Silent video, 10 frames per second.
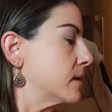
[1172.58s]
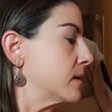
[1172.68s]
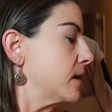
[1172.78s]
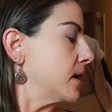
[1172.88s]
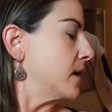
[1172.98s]

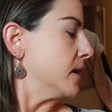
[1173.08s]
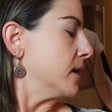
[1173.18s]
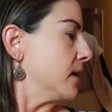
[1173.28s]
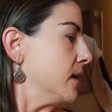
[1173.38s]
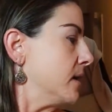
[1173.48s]

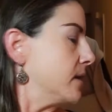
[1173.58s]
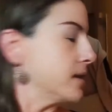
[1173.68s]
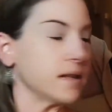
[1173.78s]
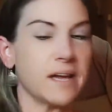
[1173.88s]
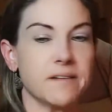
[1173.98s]
and the
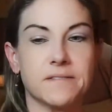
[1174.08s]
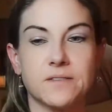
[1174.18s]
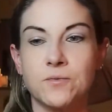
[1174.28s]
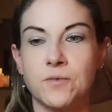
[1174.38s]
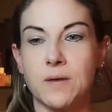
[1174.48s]
left.
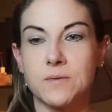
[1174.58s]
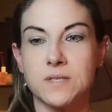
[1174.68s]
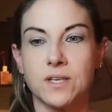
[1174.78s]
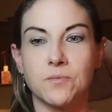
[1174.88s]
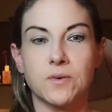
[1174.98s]
Ooh, that was a
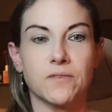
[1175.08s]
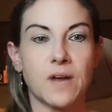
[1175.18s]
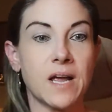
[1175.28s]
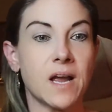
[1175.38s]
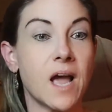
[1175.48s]
good one. I
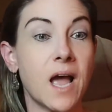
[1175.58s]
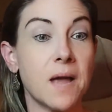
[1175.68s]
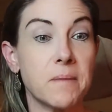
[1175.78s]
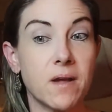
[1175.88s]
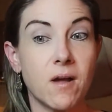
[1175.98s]
got a high
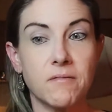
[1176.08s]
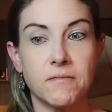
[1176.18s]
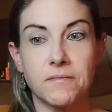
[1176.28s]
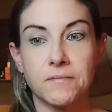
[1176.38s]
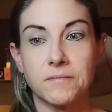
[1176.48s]
payoff
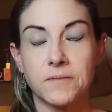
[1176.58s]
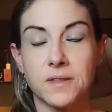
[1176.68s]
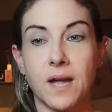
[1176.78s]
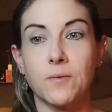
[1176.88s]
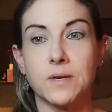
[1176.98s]
with
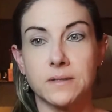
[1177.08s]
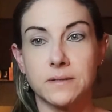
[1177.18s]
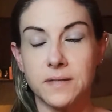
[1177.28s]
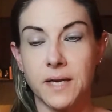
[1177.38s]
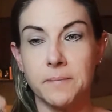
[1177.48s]
that one.
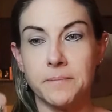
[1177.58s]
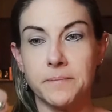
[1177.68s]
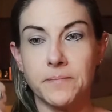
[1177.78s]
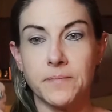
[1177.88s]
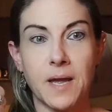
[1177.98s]
Yep.
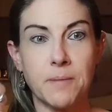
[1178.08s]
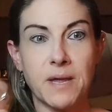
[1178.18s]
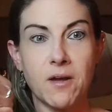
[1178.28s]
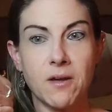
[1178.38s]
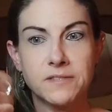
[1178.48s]
High
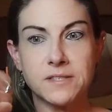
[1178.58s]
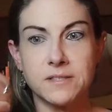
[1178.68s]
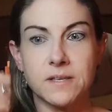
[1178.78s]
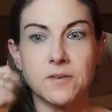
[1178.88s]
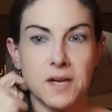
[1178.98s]
payoffs.
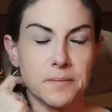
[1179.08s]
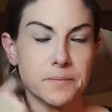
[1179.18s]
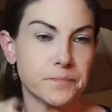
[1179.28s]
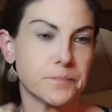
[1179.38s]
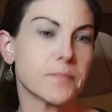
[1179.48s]
Okay.
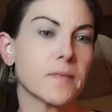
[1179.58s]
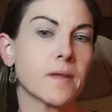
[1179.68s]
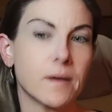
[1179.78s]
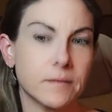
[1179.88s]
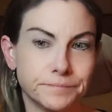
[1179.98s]

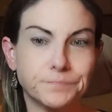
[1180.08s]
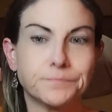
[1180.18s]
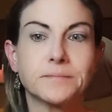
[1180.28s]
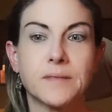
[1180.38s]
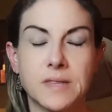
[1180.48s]

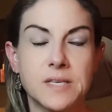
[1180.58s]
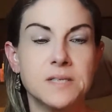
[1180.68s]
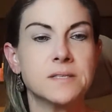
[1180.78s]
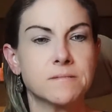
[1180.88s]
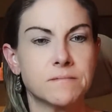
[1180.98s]

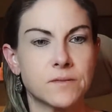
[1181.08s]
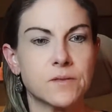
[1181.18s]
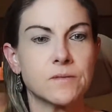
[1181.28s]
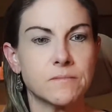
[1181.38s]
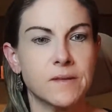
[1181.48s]
These,
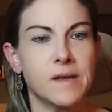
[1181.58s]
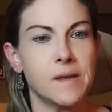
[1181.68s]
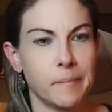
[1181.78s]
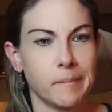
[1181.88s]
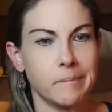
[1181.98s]

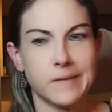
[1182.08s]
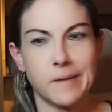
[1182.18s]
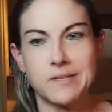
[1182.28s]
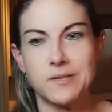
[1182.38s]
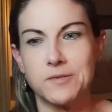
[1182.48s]
that'd be
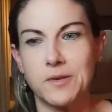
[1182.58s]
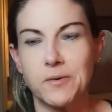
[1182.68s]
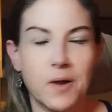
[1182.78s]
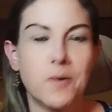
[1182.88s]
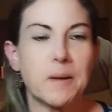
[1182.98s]
so-so.
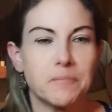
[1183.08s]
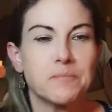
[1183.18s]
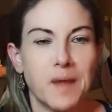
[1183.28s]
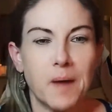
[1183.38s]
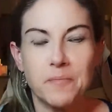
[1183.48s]
Okay.
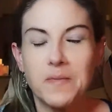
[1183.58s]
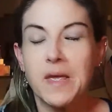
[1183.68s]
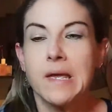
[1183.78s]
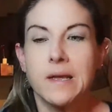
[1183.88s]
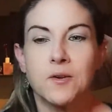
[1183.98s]
Yeah.
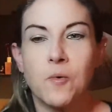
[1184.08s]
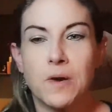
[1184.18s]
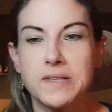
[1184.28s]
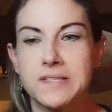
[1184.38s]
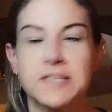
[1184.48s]
No
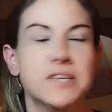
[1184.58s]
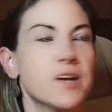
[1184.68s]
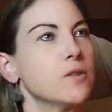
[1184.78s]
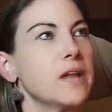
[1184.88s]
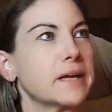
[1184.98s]
worries. Like